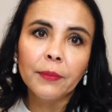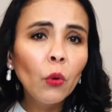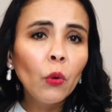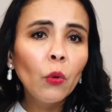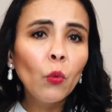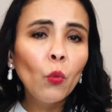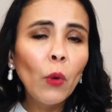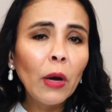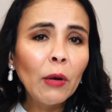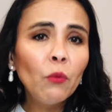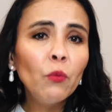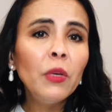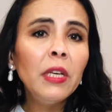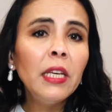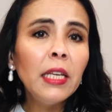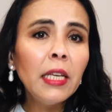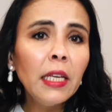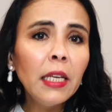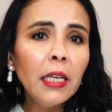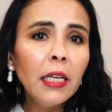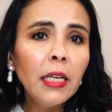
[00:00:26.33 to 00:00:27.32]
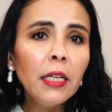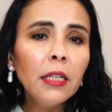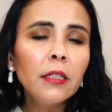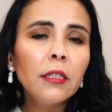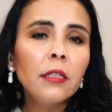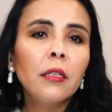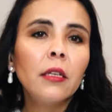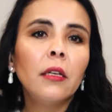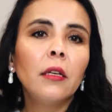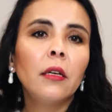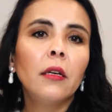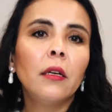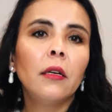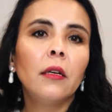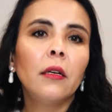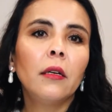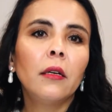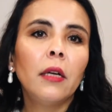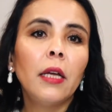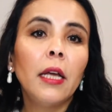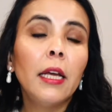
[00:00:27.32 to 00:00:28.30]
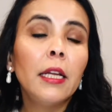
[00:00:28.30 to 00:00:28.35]
What we eat
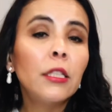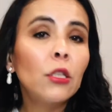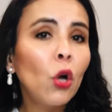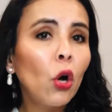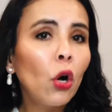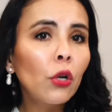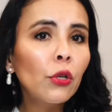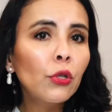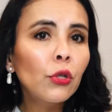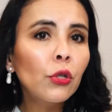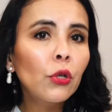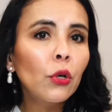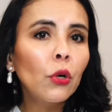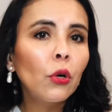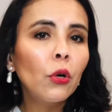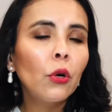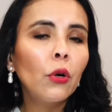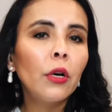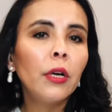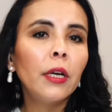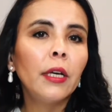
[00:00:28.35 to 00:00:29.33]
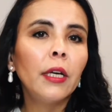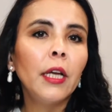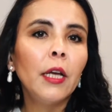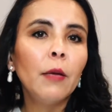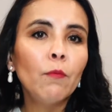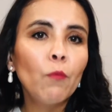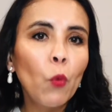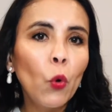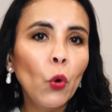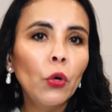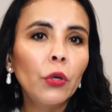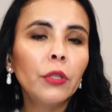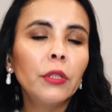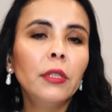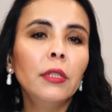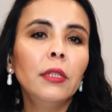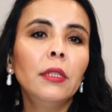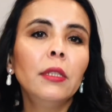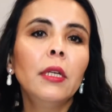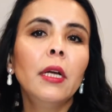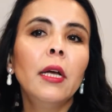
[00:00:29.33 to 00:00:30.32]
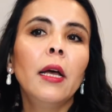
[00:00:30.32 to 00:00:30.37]
uh, is also uh,
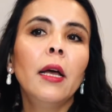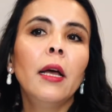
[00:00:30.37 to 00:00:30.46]
important